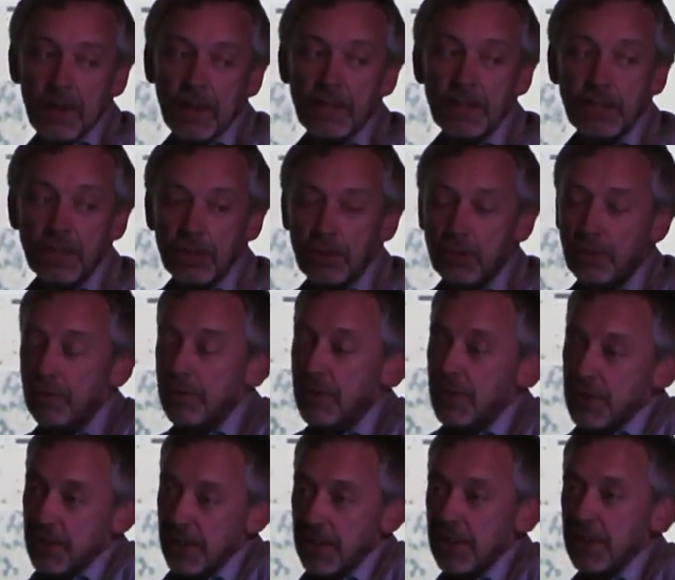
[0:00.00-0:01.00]
new
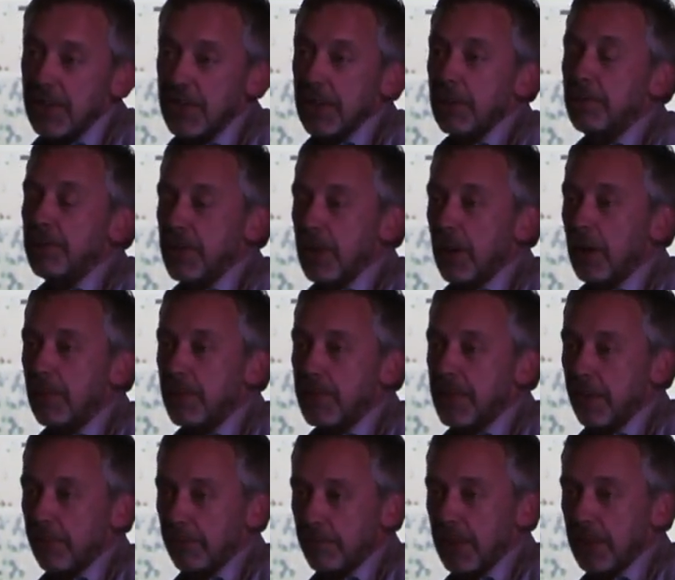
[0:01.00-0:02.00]
disease
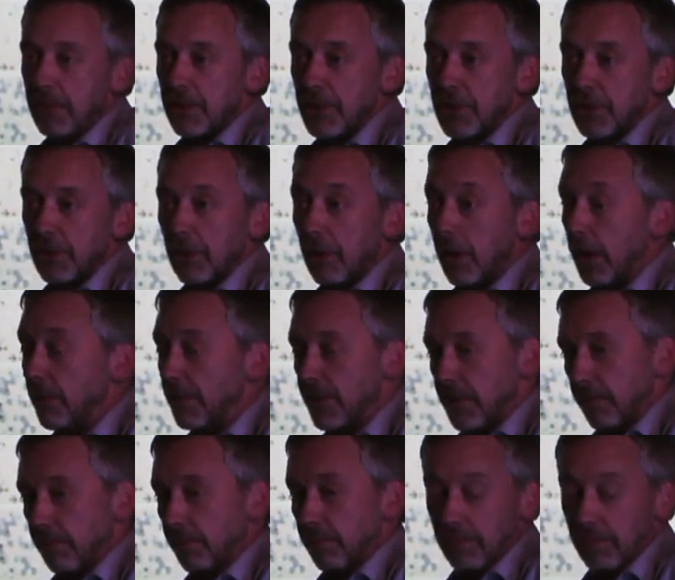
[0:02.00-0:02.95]
subtypes have been described,